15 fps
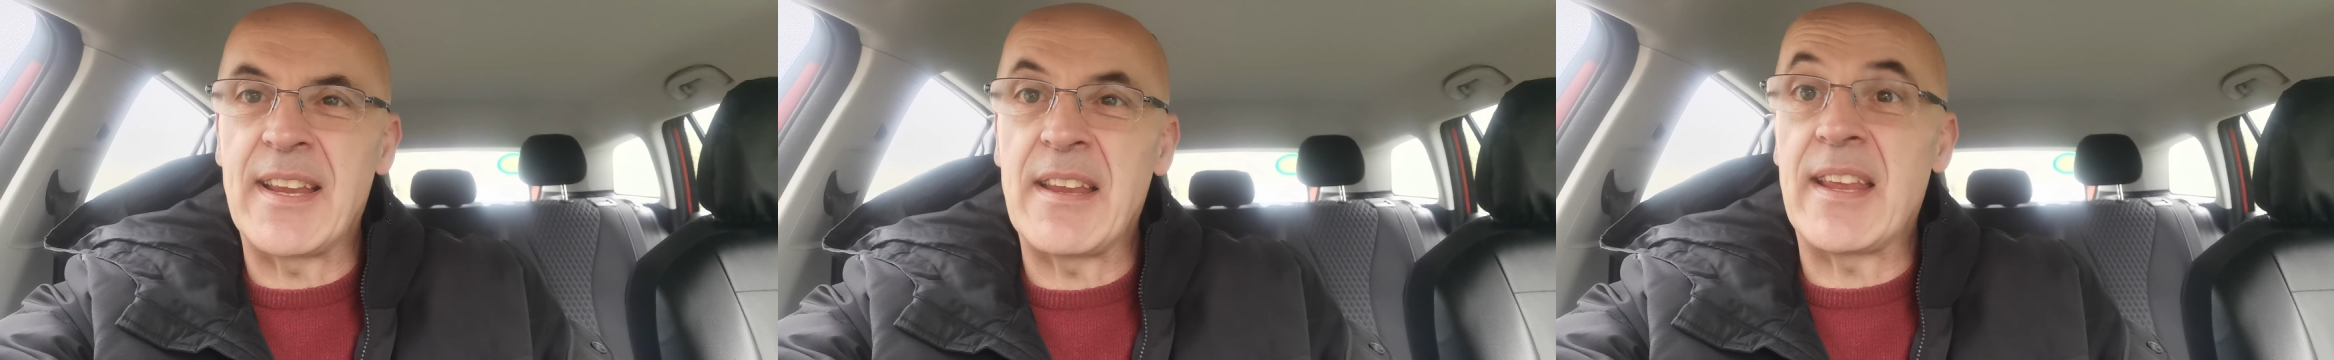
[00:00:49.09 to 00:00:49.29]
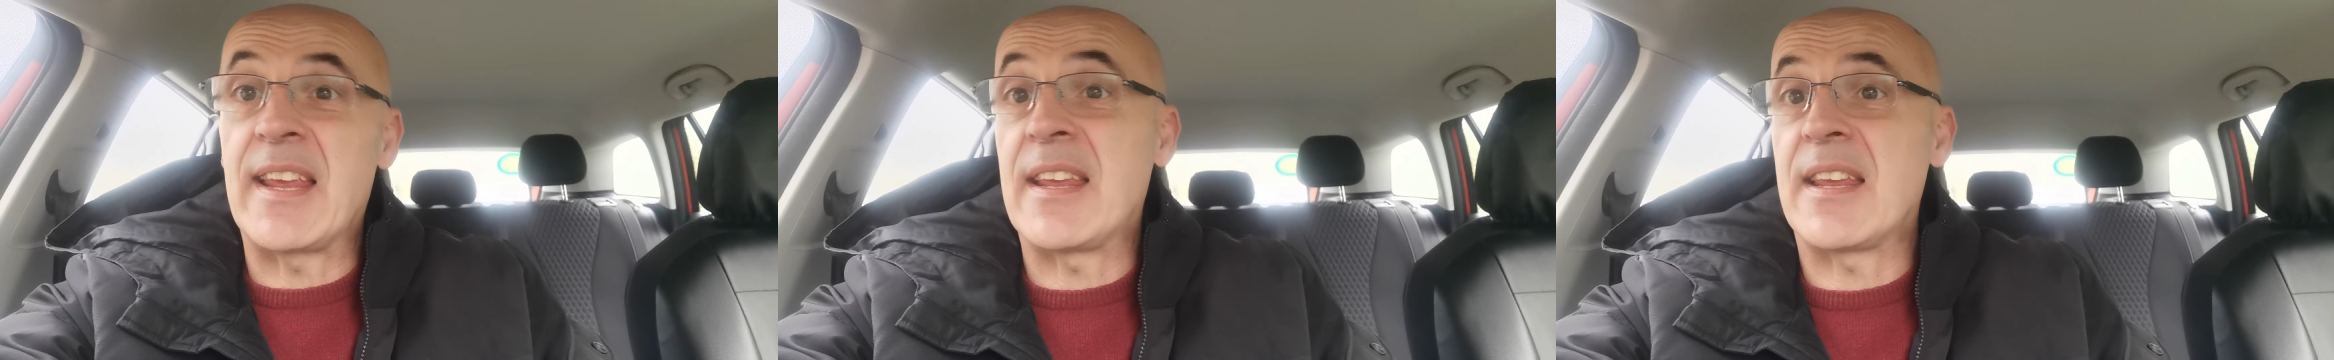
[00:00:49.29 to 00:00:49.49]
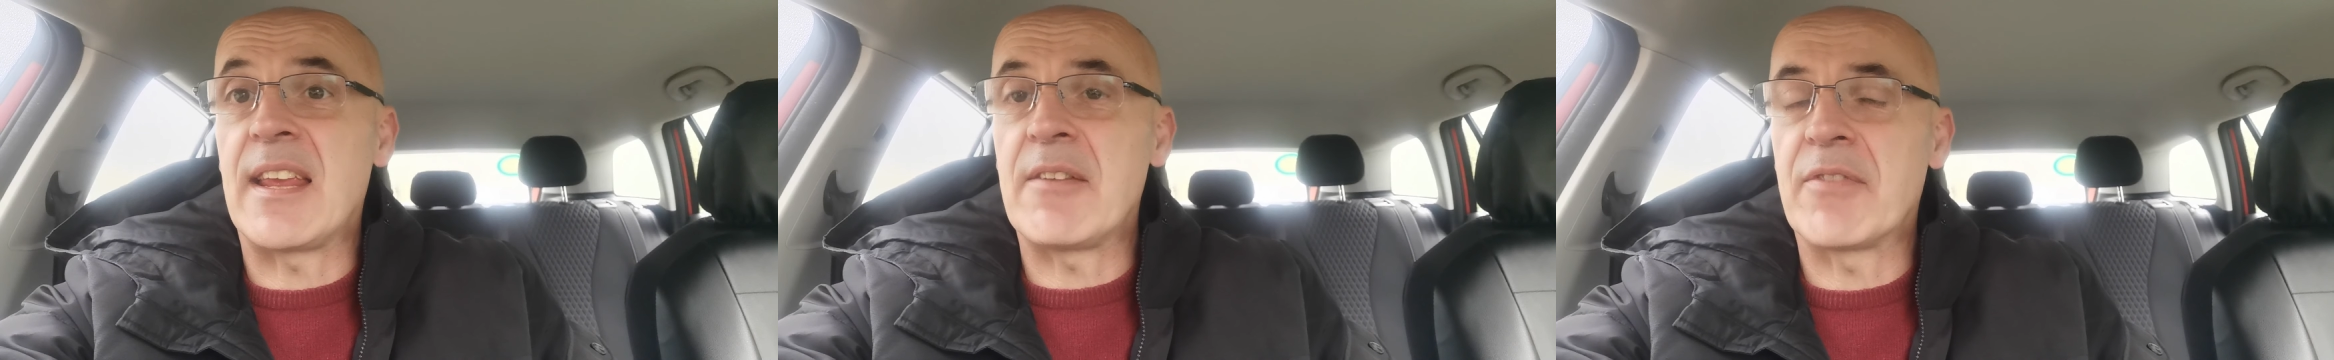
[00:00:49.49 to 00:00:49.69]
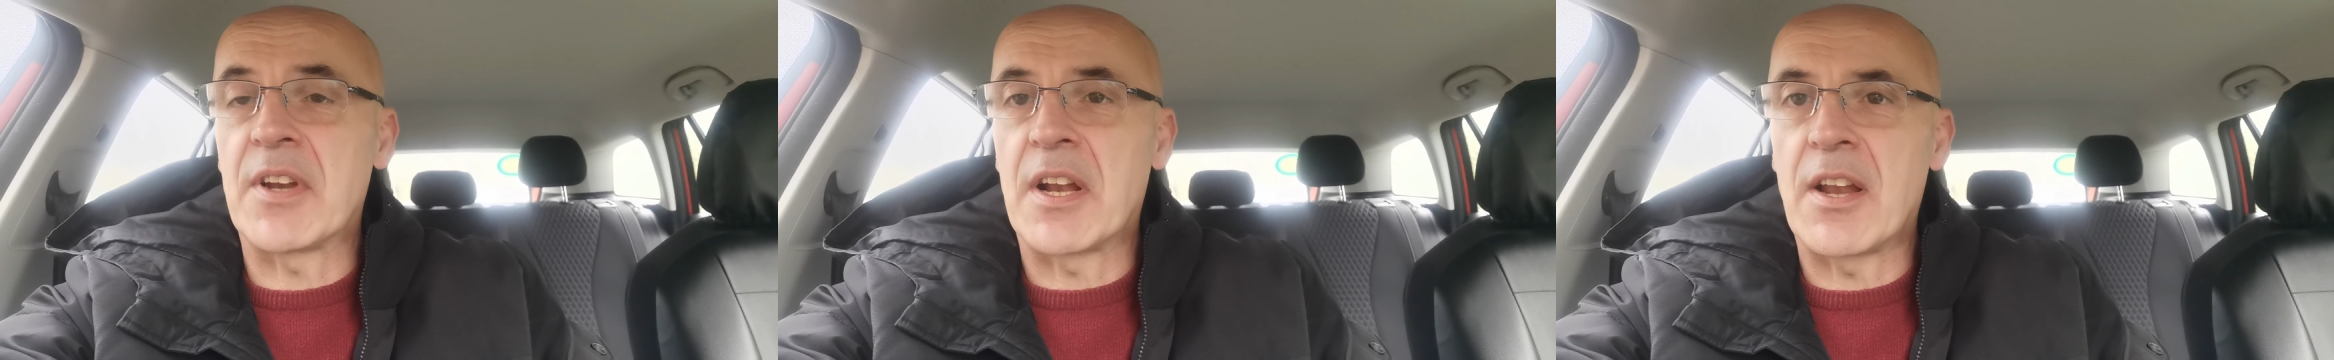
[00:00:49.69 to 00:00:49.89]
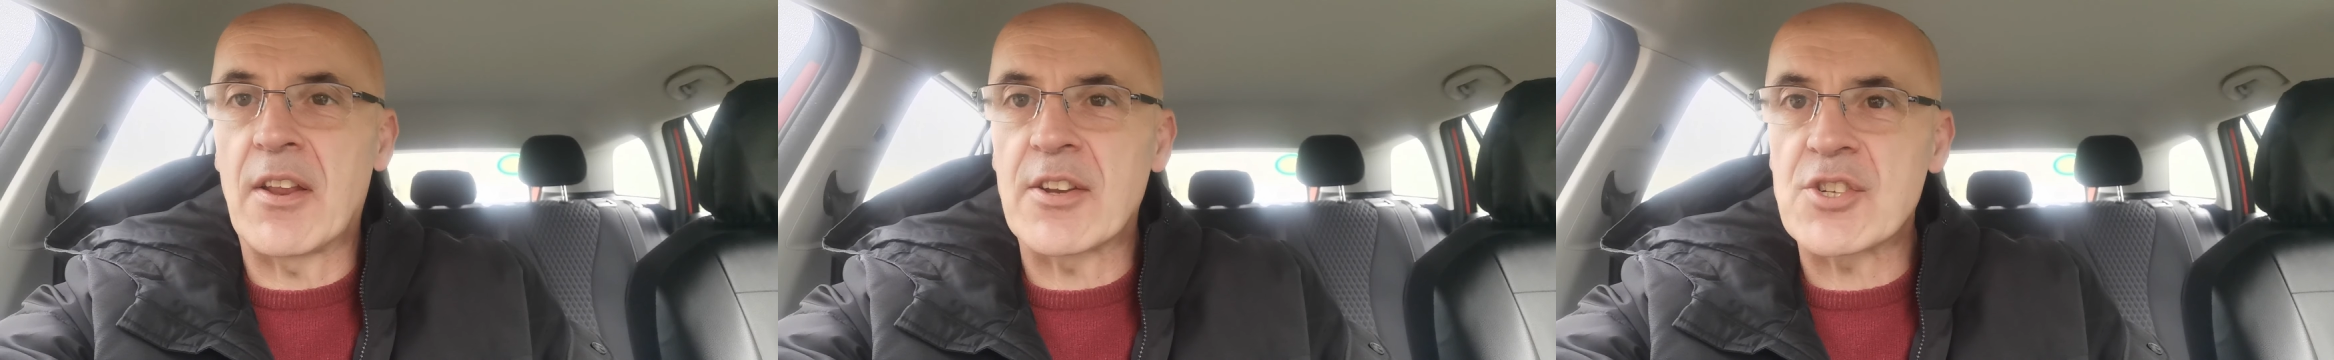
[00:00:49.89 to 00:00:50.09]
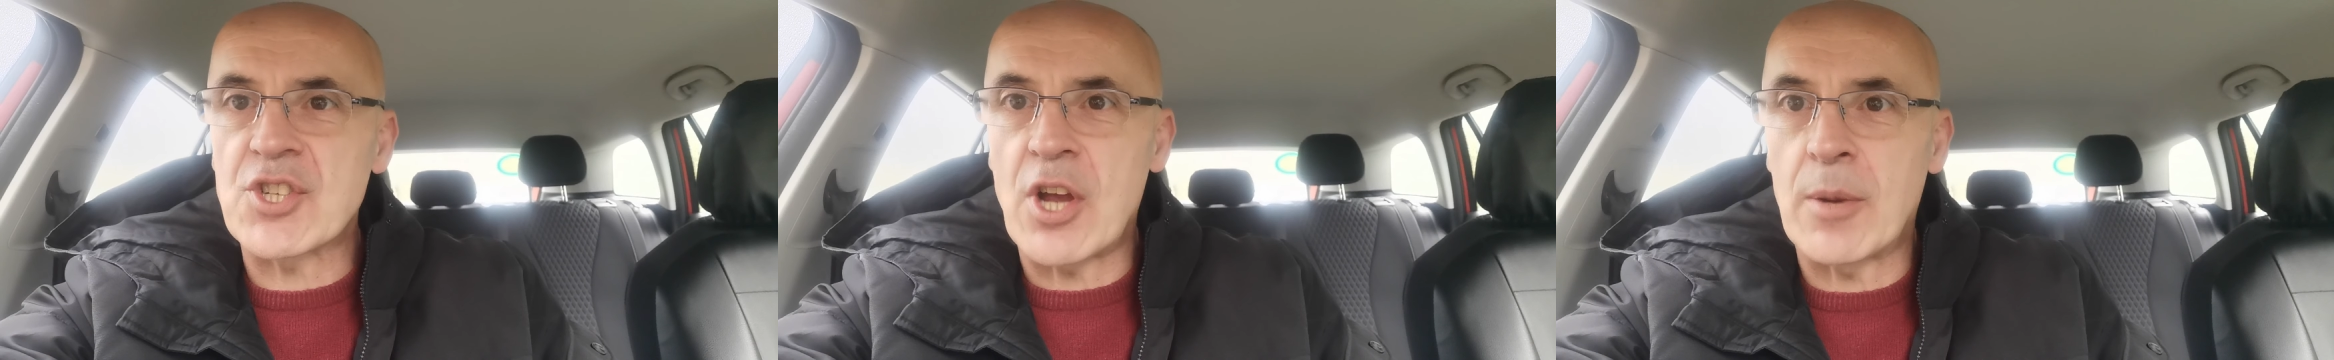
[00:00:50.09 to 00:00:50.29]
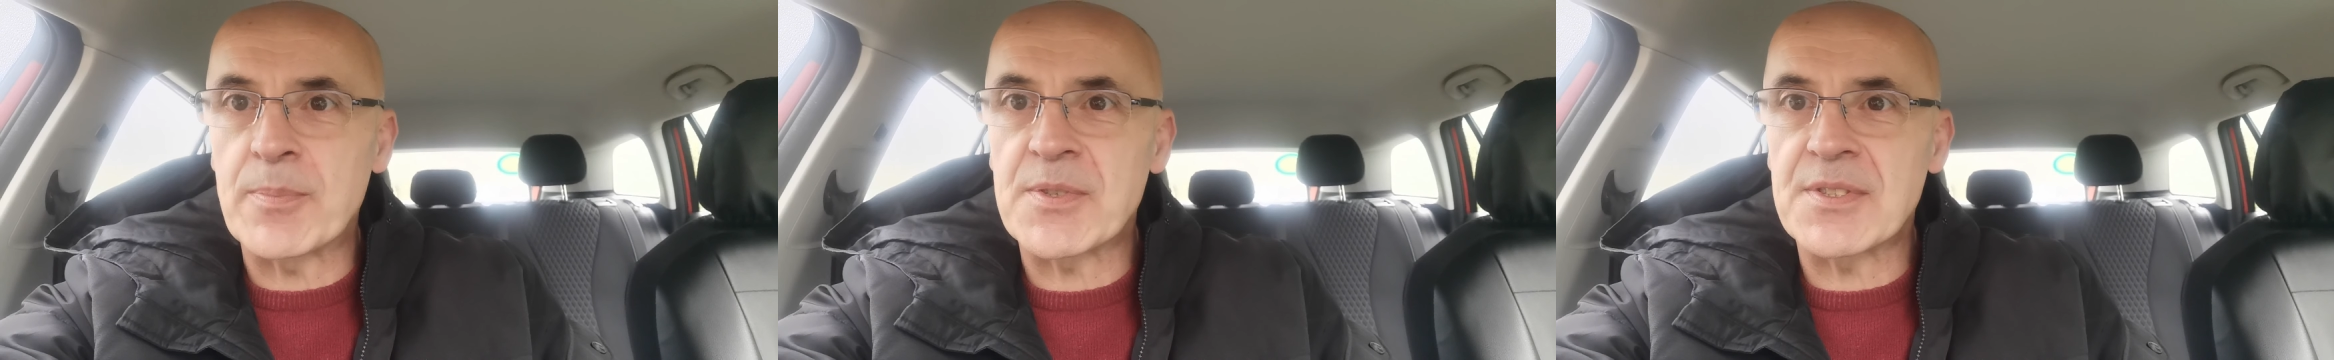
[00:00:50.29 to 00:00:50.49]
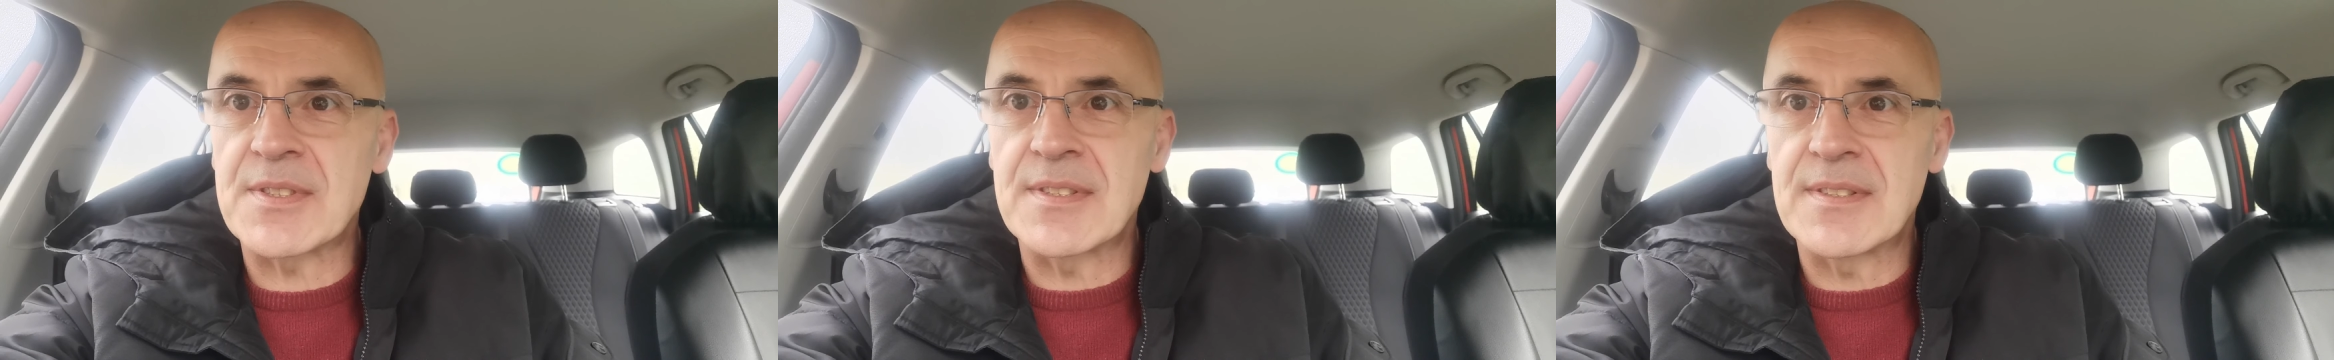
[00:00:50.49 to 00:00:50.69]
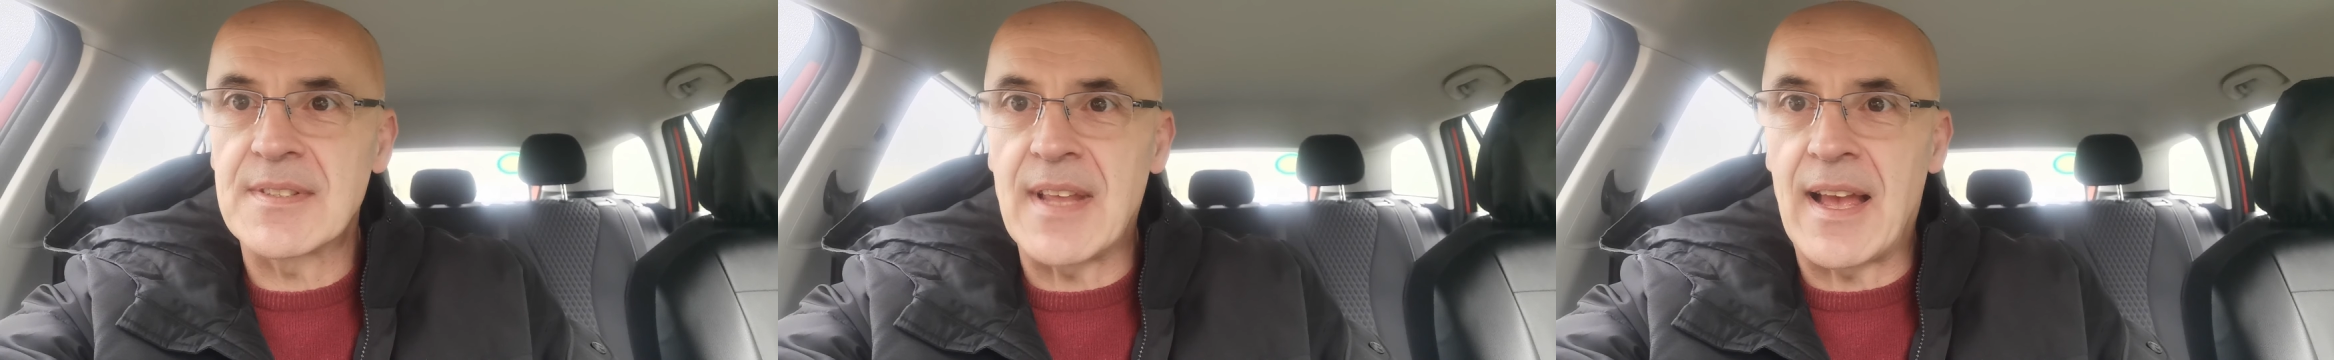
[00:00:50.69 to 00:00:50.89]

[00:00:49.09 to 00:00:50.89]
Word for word: E even a lot of shops